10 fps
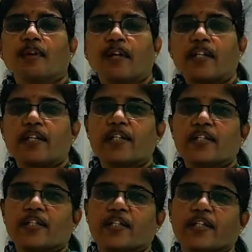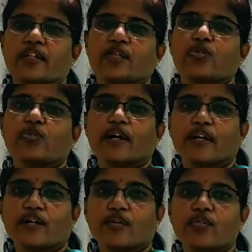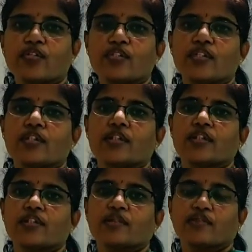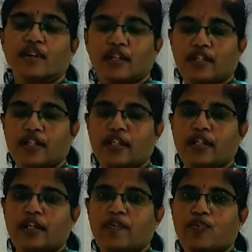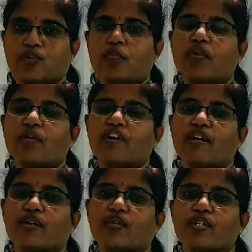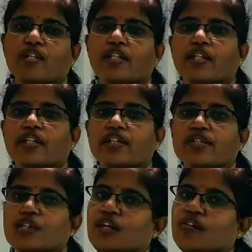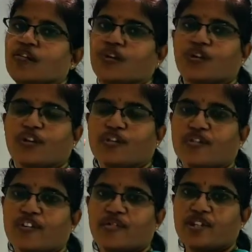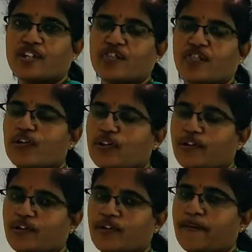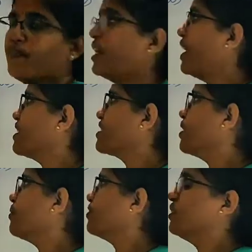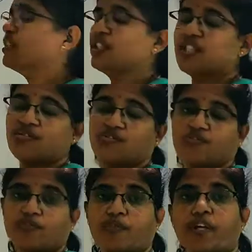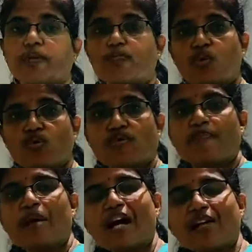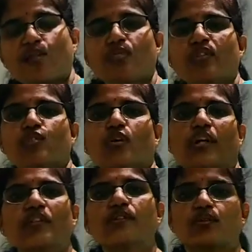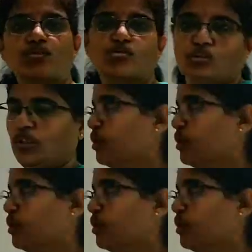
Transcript: gets excreted through vacuoles, absorbed by vacuoles and gets fallen off, leaves get fallen off. And some of the things, it moves back to the soil through